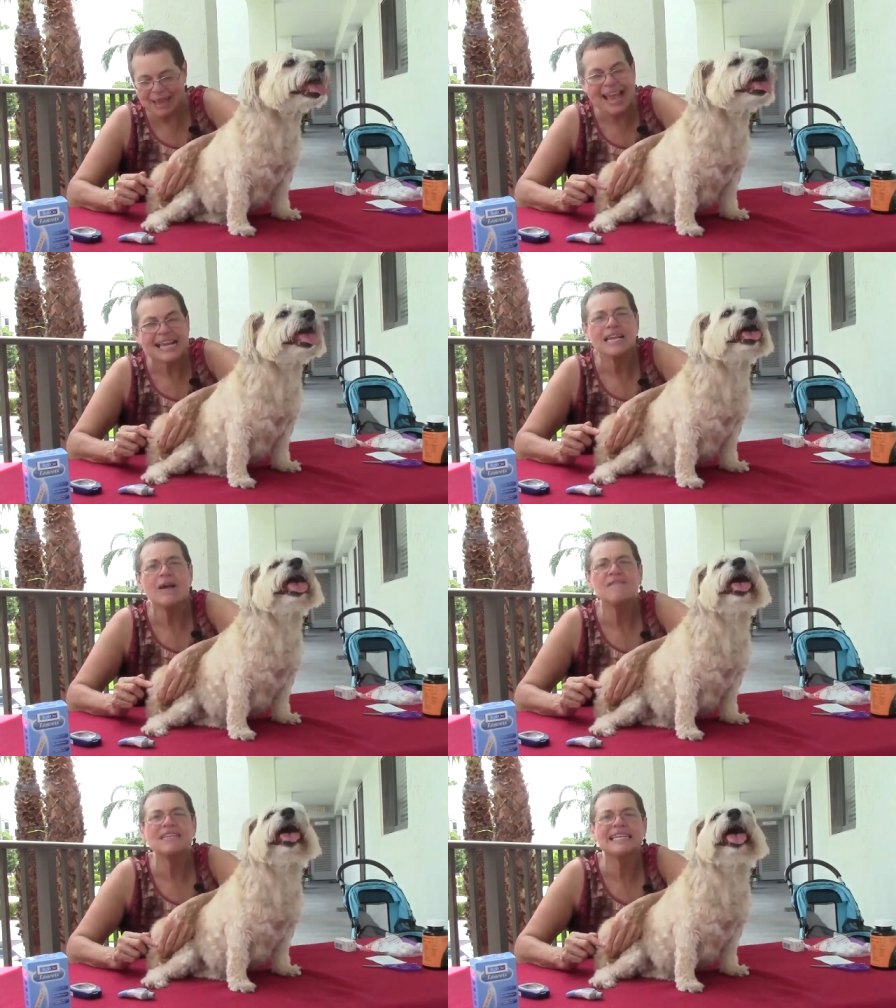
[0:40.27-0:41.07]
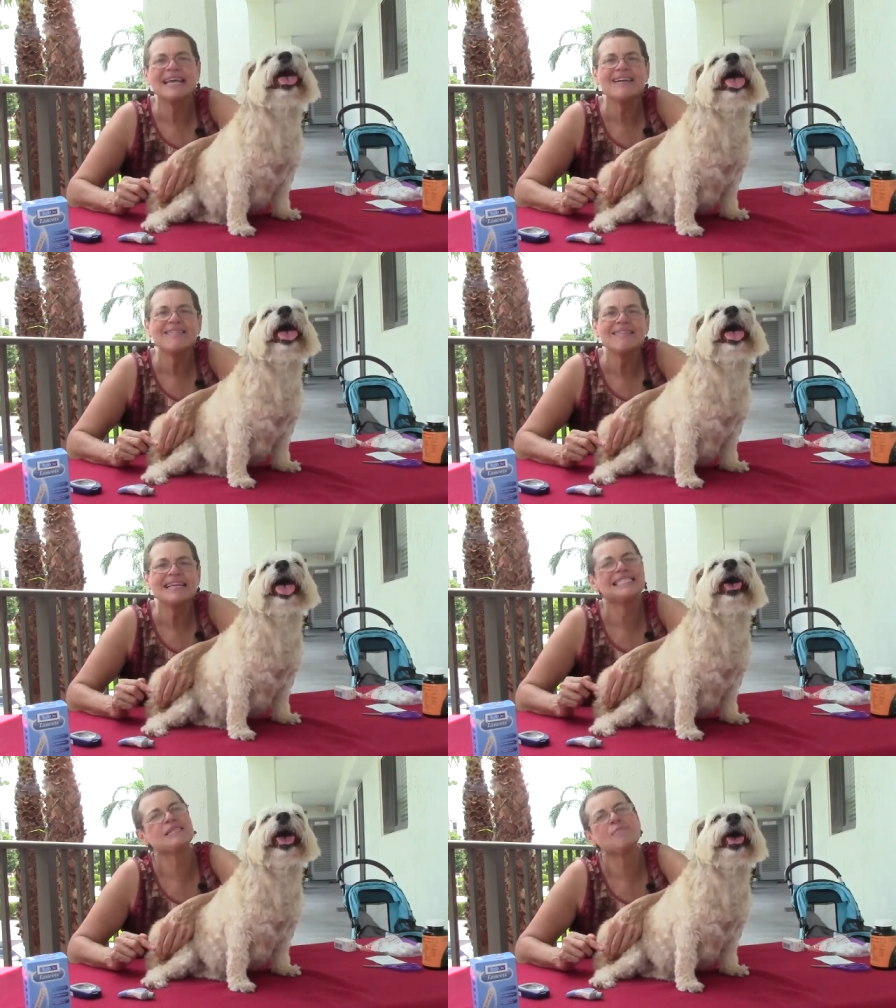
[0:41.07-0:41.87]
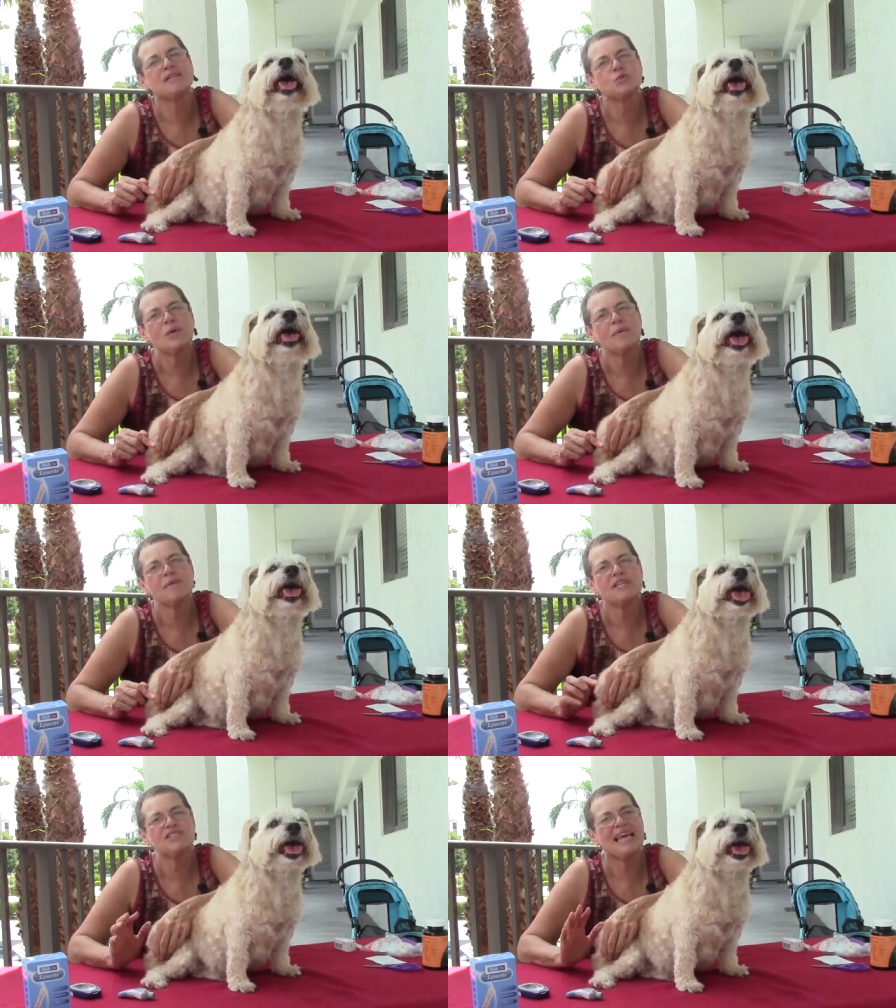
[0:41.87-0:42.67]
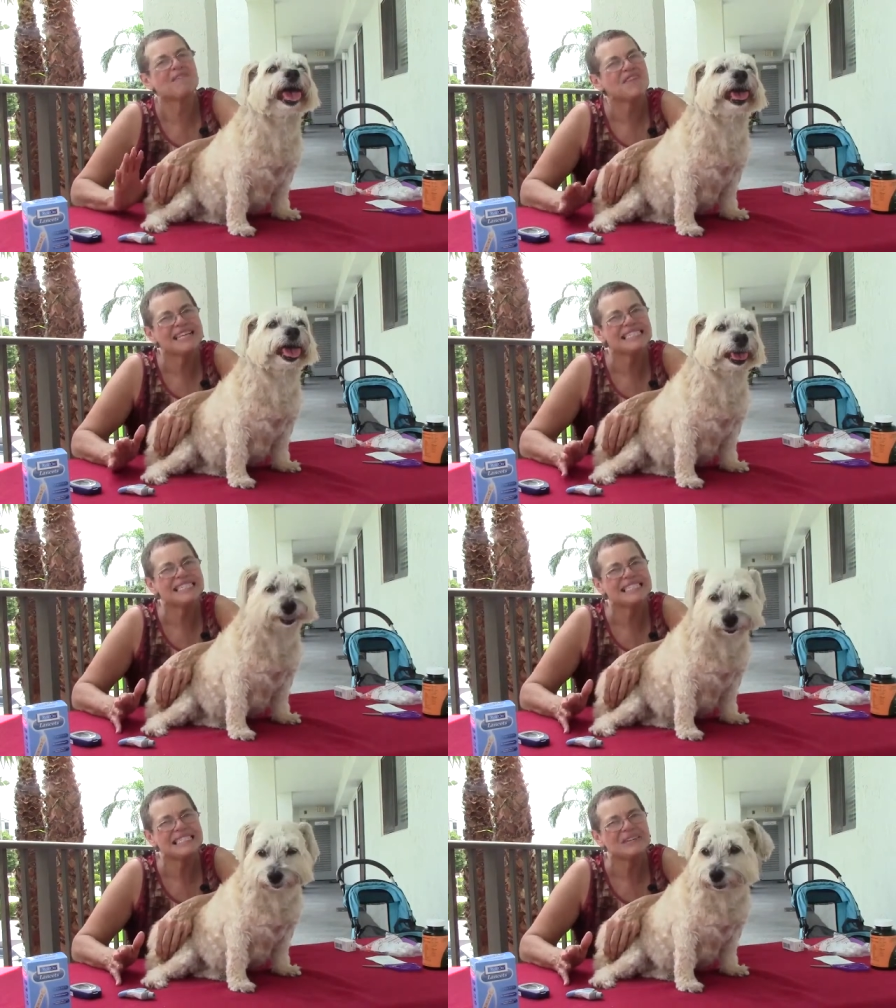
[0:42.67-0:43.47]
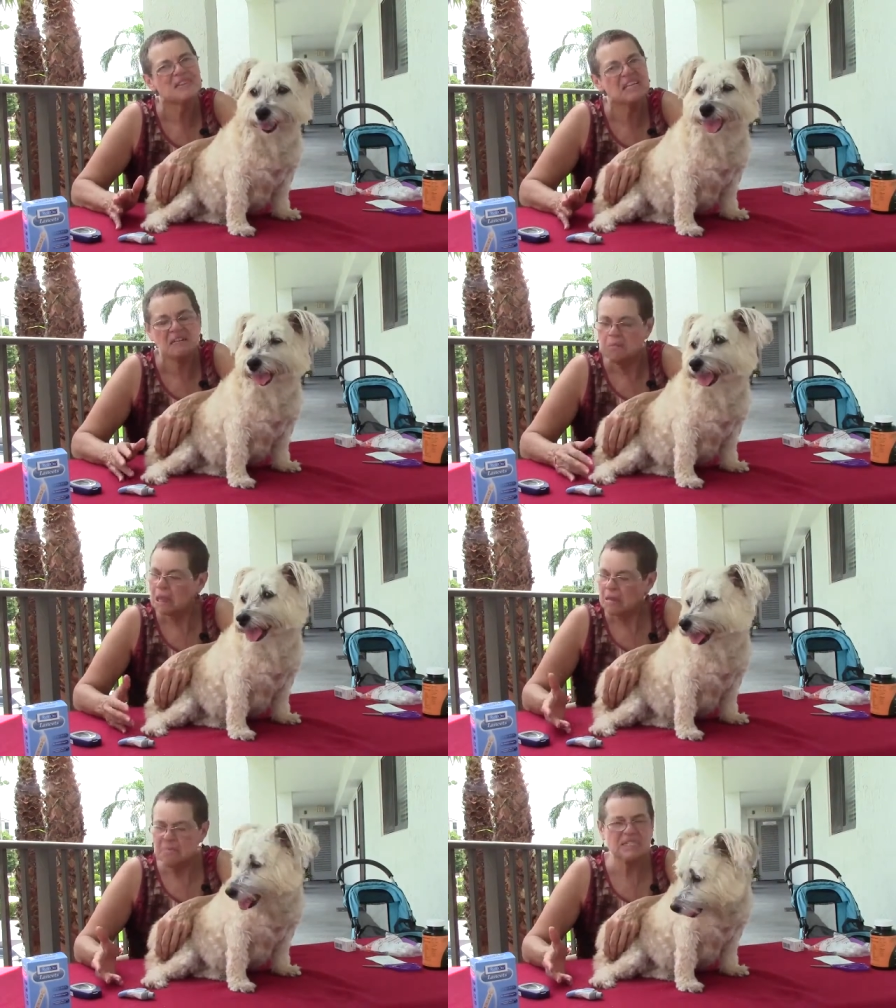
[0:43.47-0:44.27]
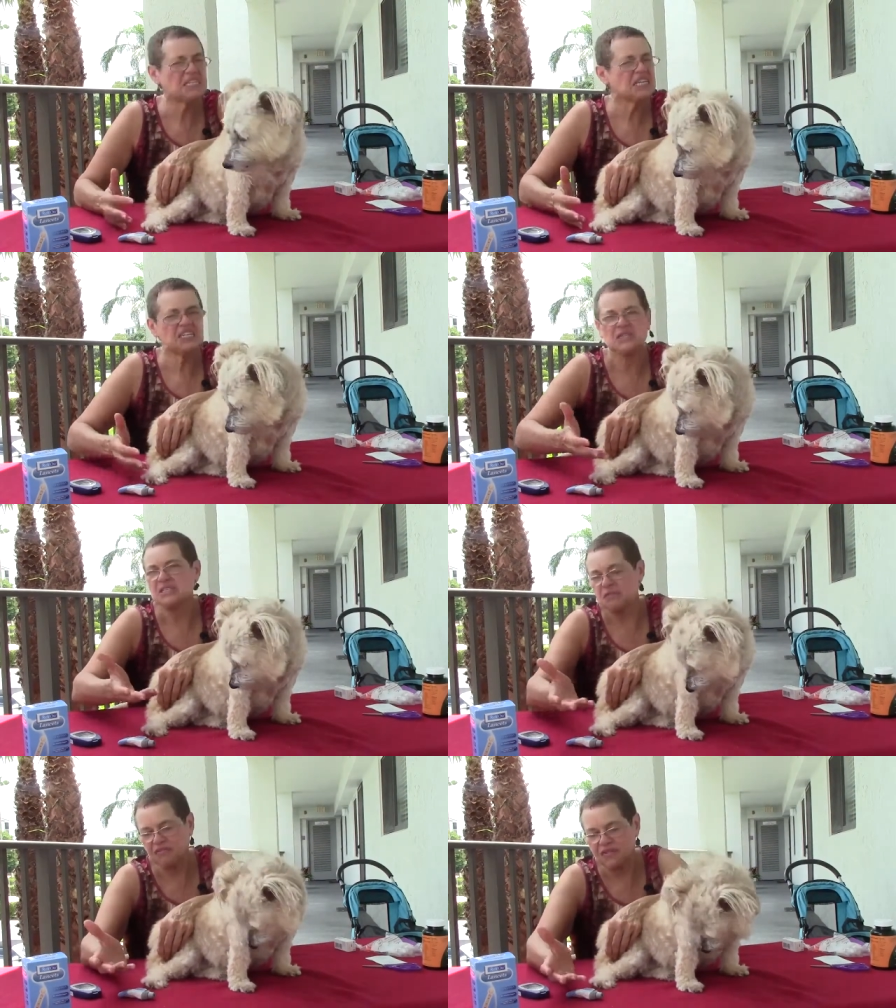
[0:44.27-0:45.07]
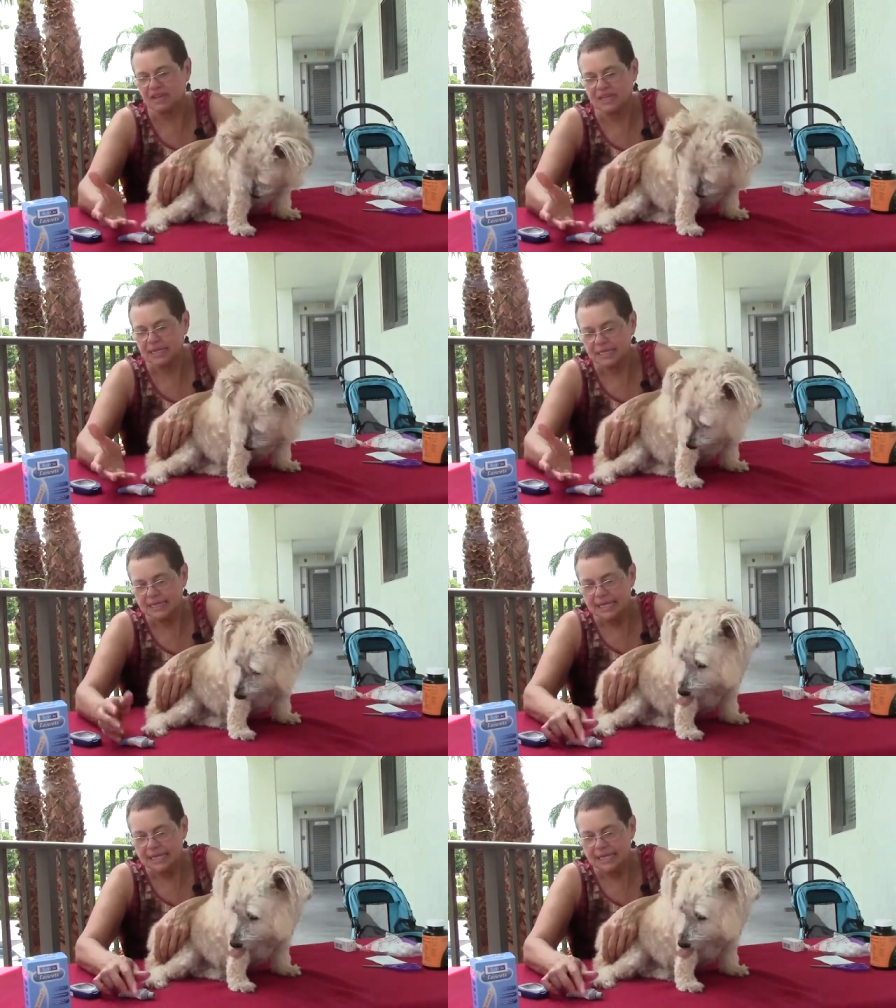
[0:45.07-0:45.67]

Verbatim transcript: end of the tail is the best way because they have less sensitivity basically she doesn't feel it